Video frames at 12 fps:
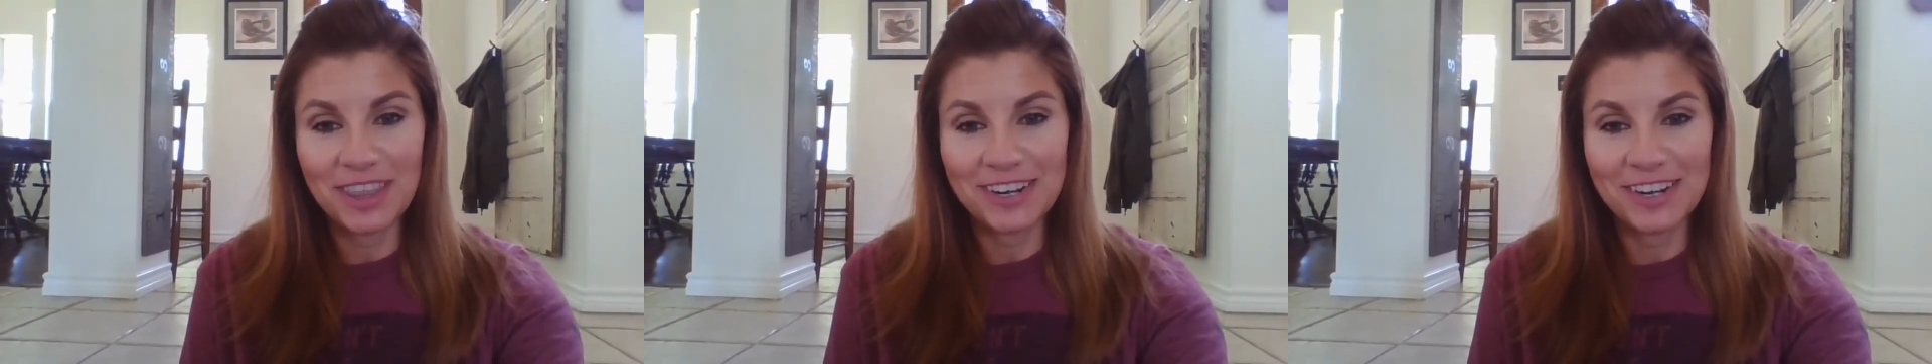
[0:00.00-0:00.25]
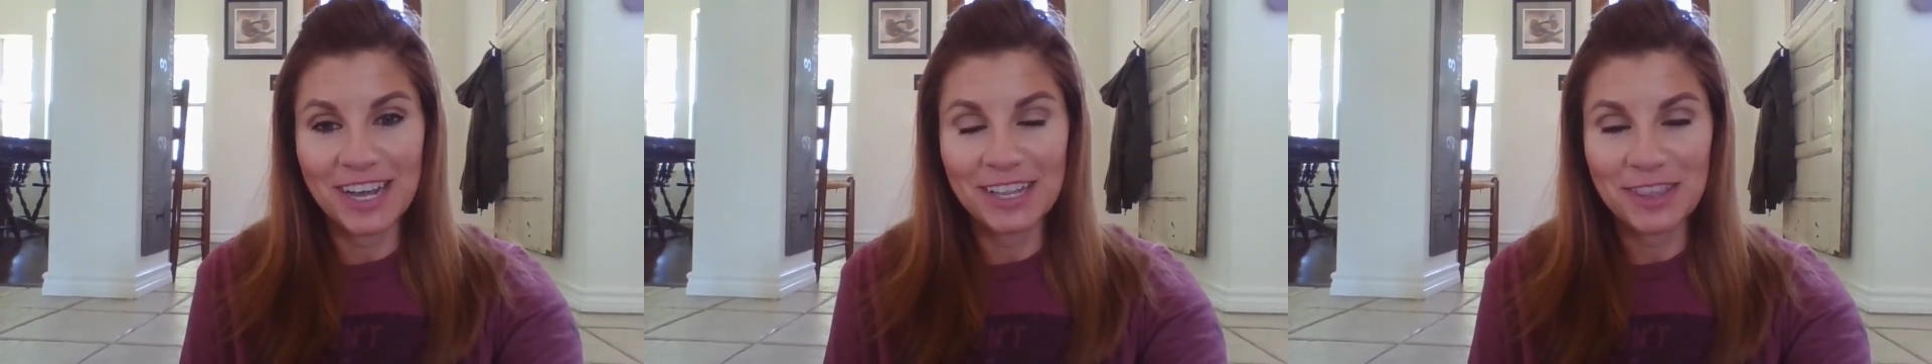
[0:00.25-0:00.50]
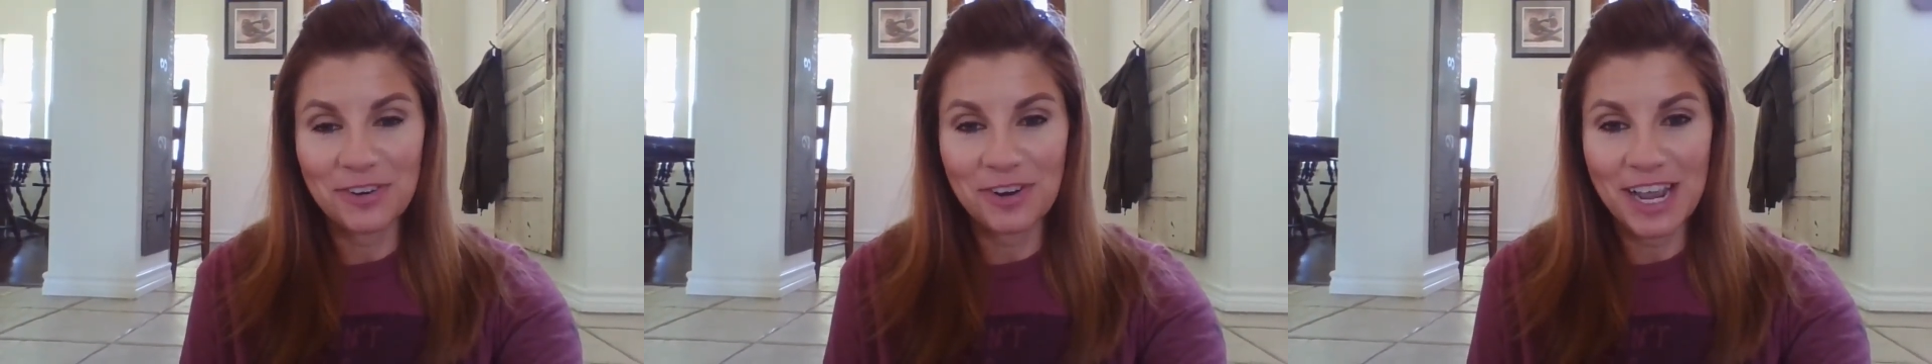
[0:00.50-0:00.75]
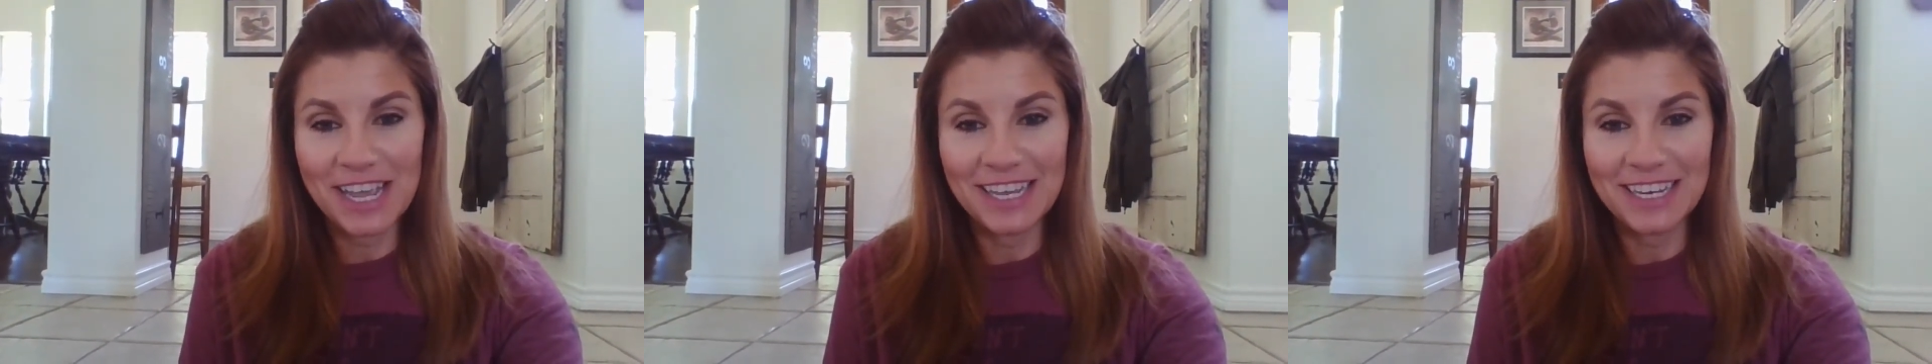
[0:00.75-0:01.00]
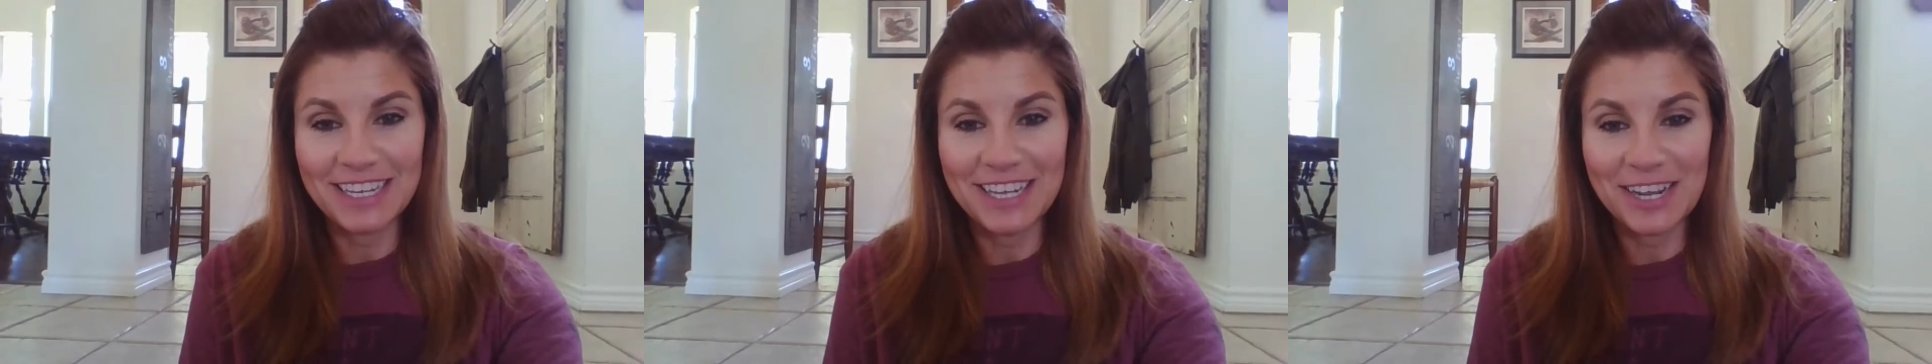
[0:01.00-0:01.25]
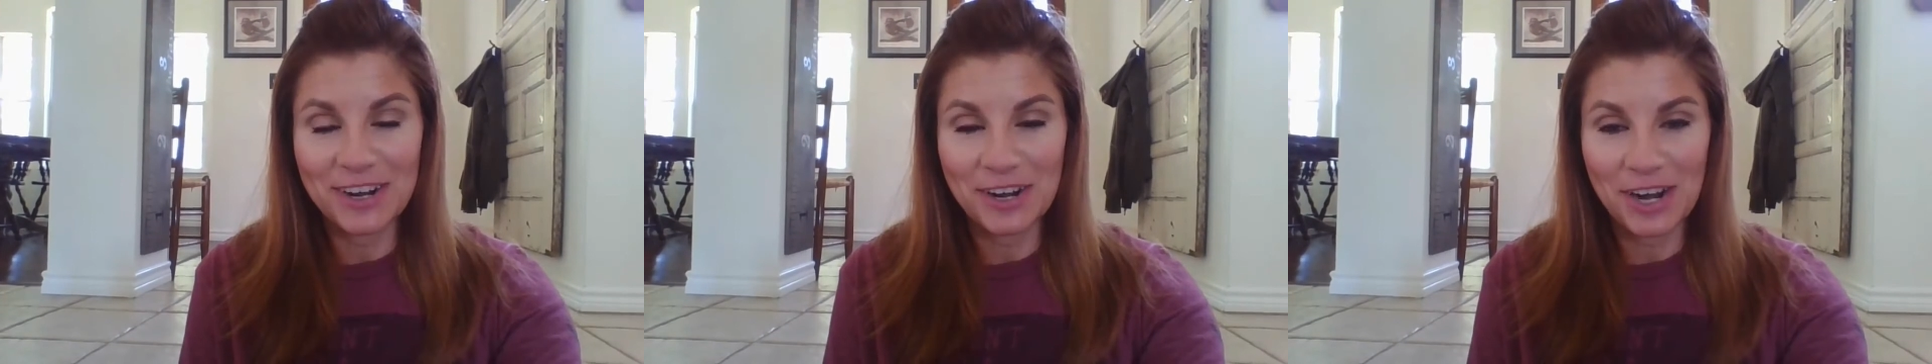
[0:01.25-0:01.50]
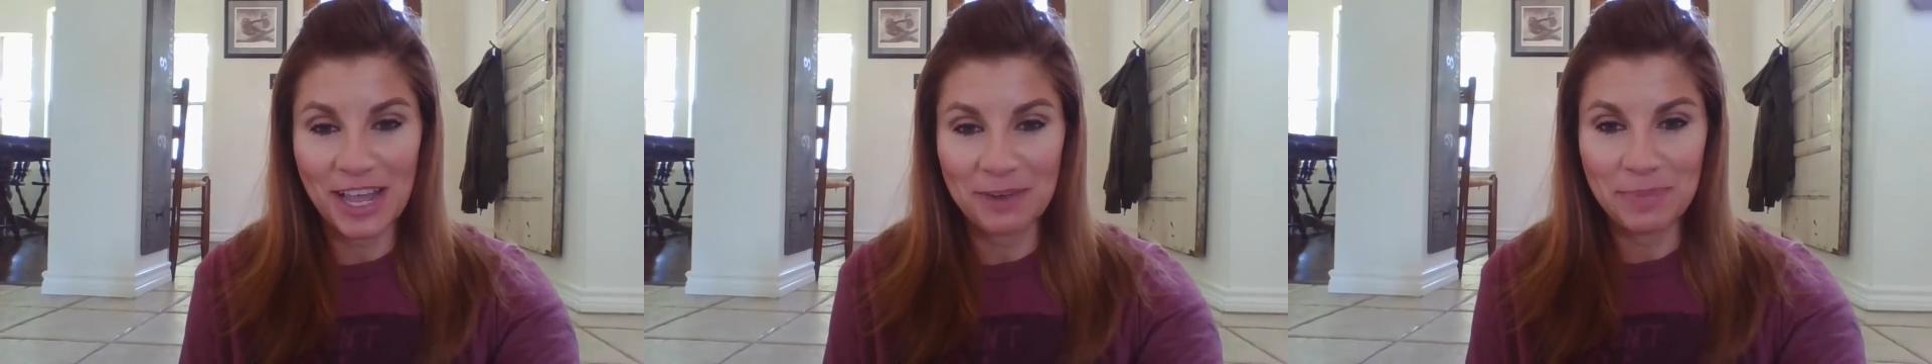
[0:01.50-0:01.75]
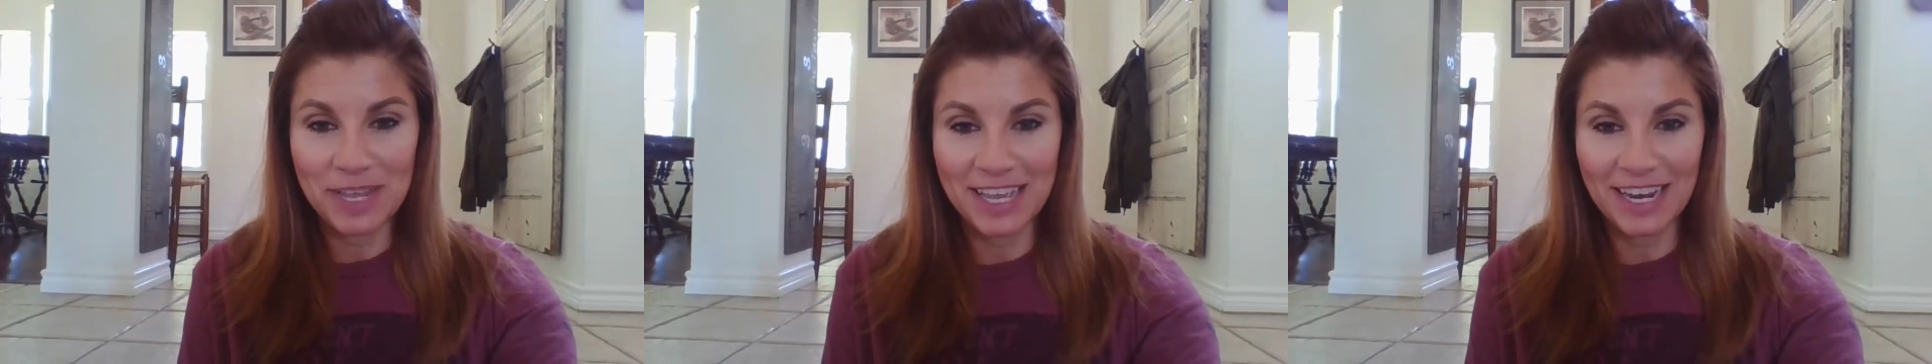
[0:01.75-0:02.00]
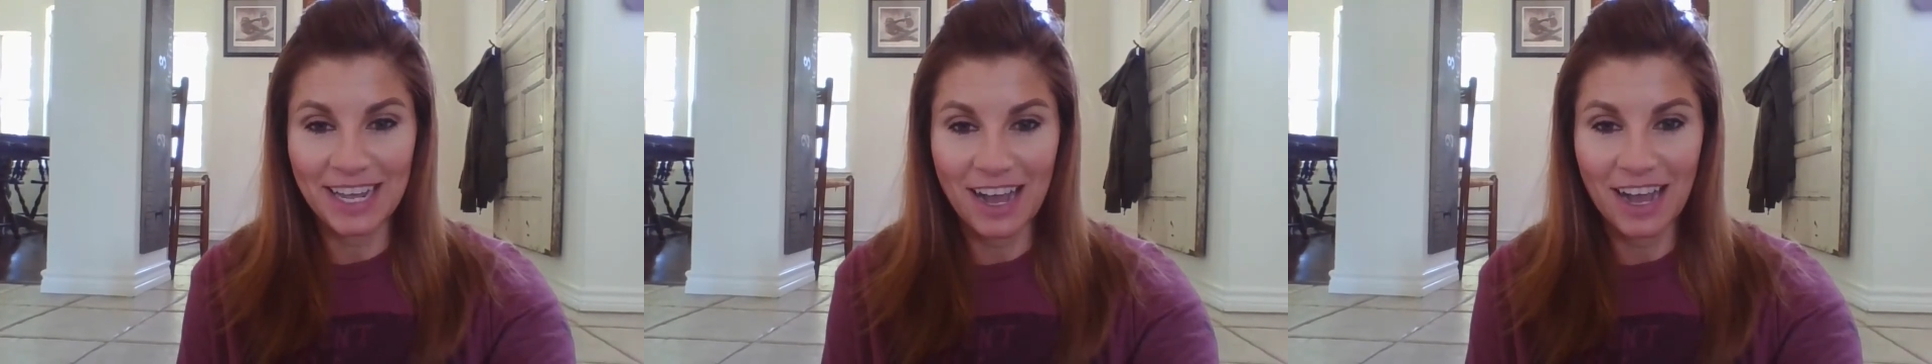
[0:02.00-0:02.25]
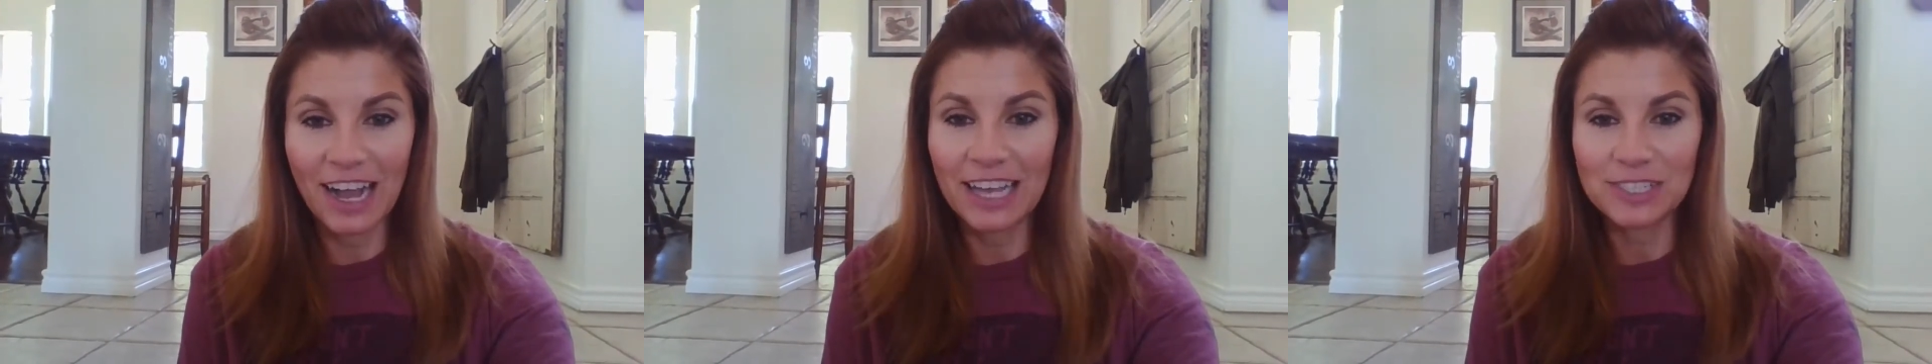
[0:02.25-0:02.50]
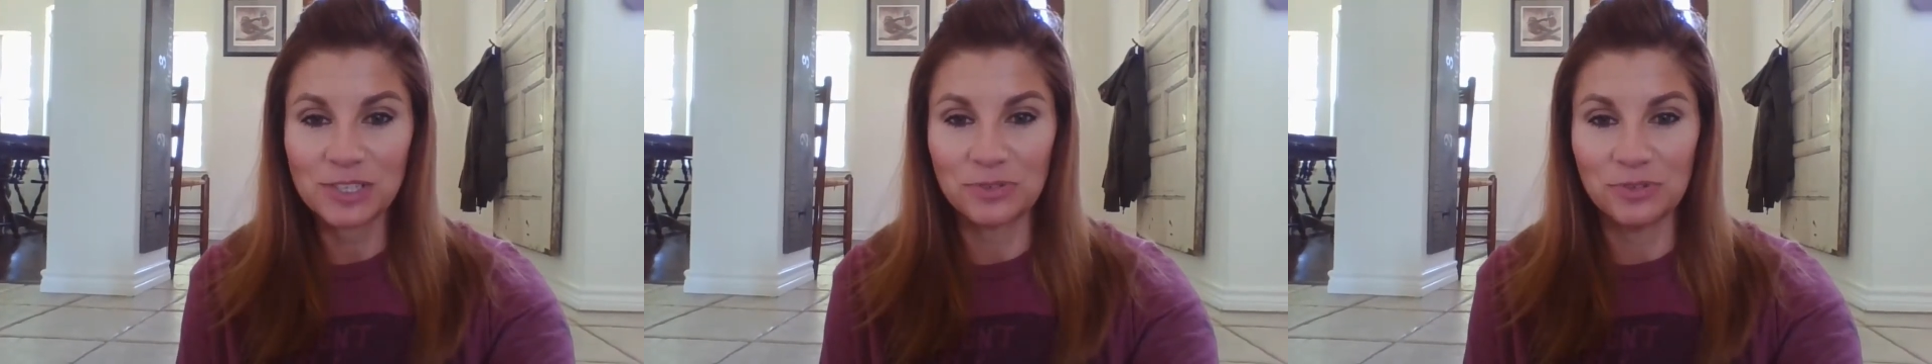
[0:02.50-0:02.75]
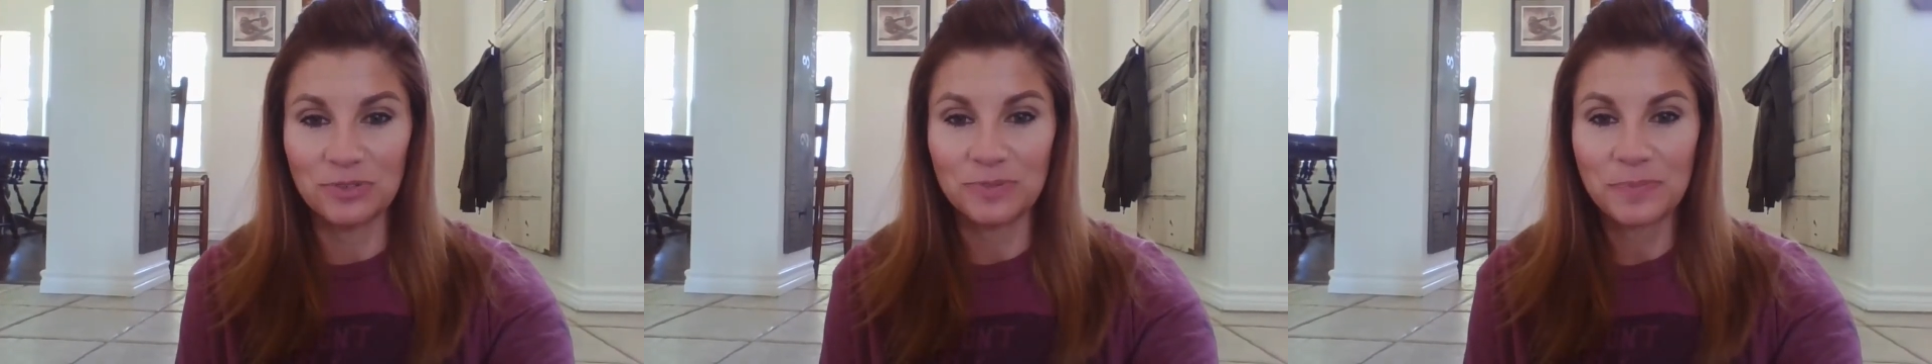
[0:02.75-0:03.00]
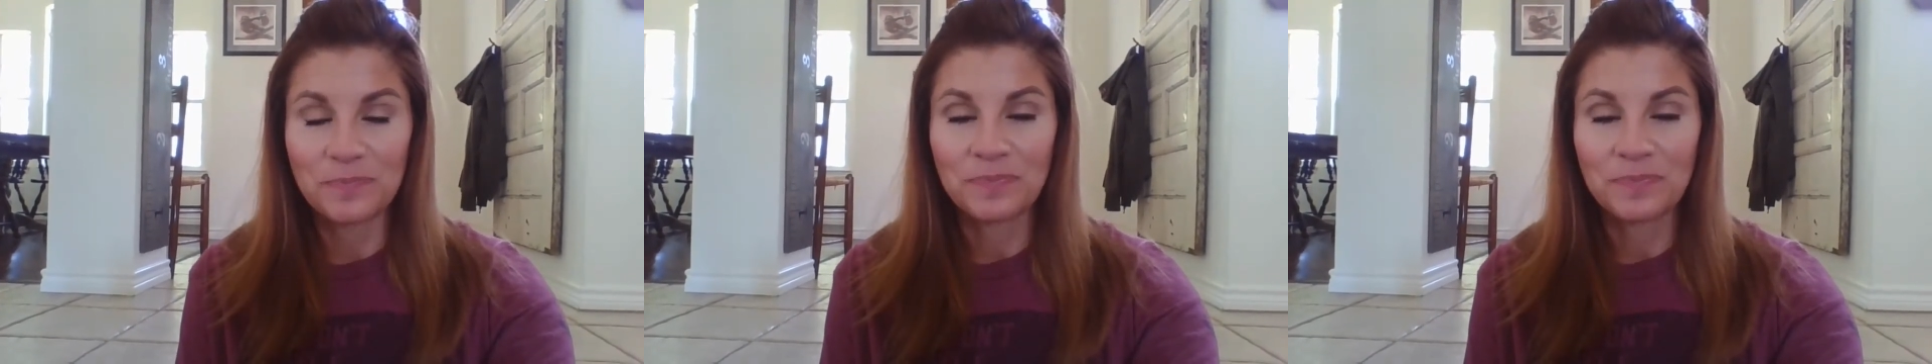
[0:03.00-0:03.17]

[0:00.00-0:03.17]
their ninth grade year and beginning high school